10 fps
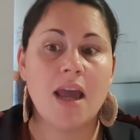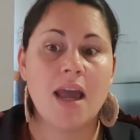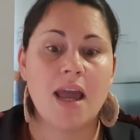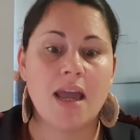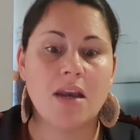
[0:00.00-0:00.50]

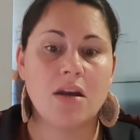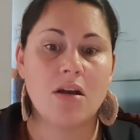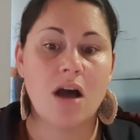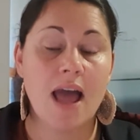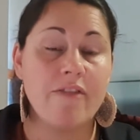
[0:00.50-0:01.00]
And
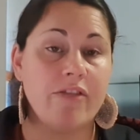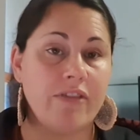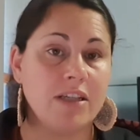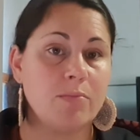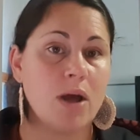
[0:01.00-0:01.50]
I have a
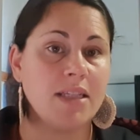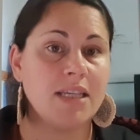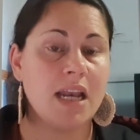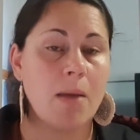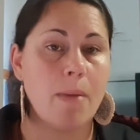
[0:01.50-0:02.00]
fixed
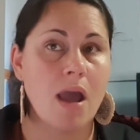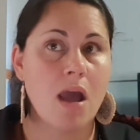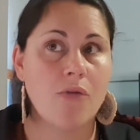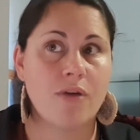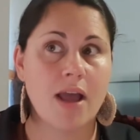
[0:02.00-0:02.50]
mindset
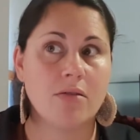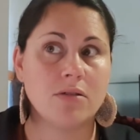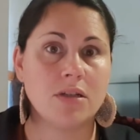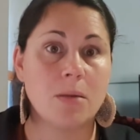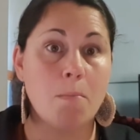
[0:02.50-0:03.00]

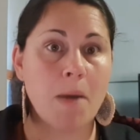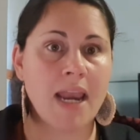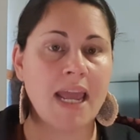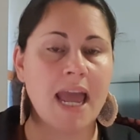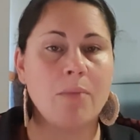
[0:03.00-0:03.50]
around
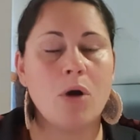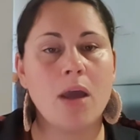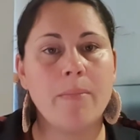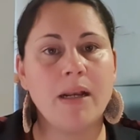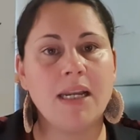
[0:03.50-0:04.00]
money and my
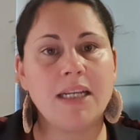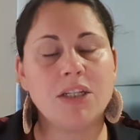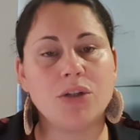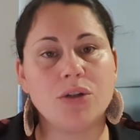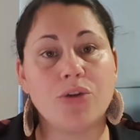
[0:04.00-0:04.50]
ability
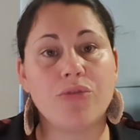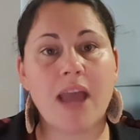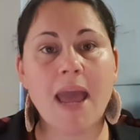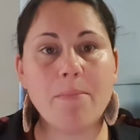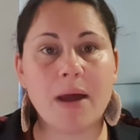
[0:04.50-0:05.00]
to
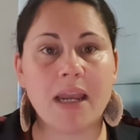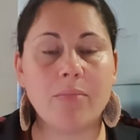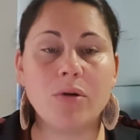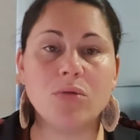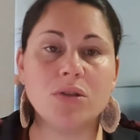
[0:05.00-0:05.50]
create money,
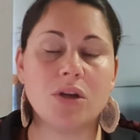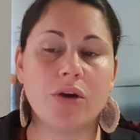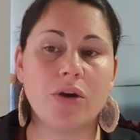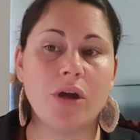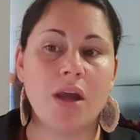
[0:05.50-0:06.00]
but
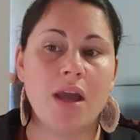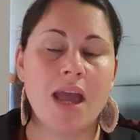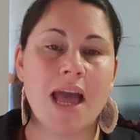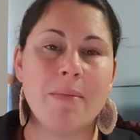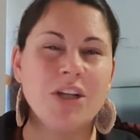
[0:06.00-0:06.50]
also
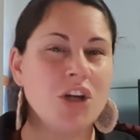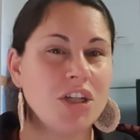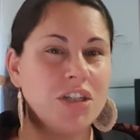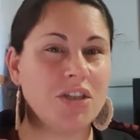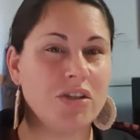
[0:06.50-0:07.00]
how much I
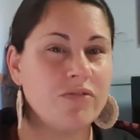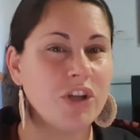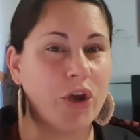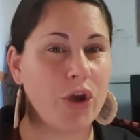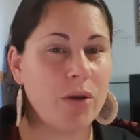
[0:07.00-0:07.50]
deserve
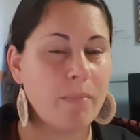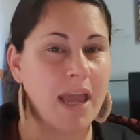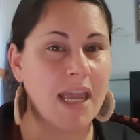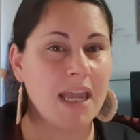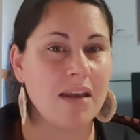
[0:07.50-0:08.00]
to earn and
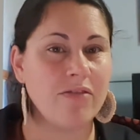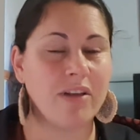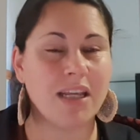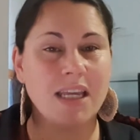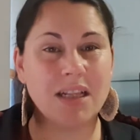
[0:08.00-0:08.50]
make, and
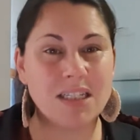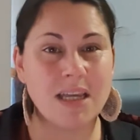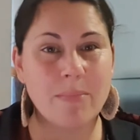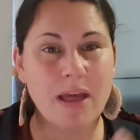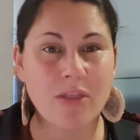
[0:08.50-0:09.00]
feeling guilty
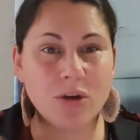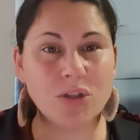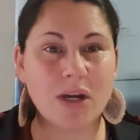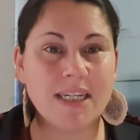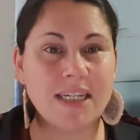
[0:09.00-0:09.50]
about those
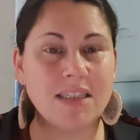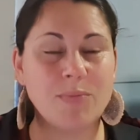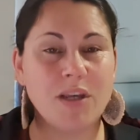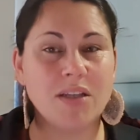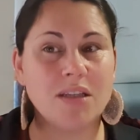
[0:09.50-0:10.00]
ideas,
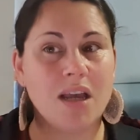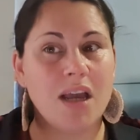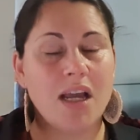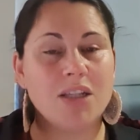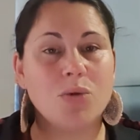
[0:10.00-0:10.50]
because
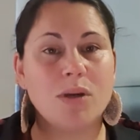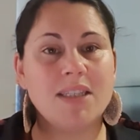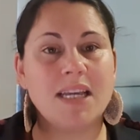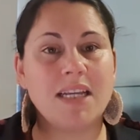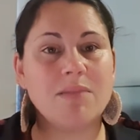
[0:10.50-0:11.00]
it's always
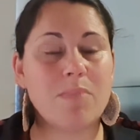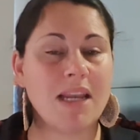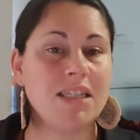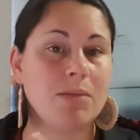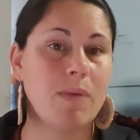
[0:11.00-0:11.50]
seen as
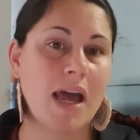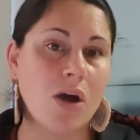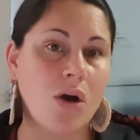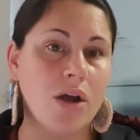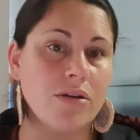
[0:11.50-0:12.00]
money's the bad
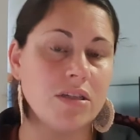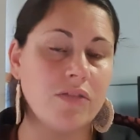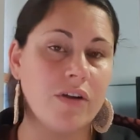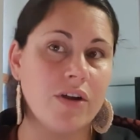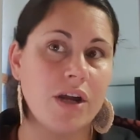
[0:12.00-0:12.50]
guy, or it's a
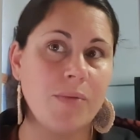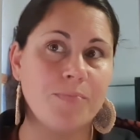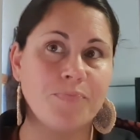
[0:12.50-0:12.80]
very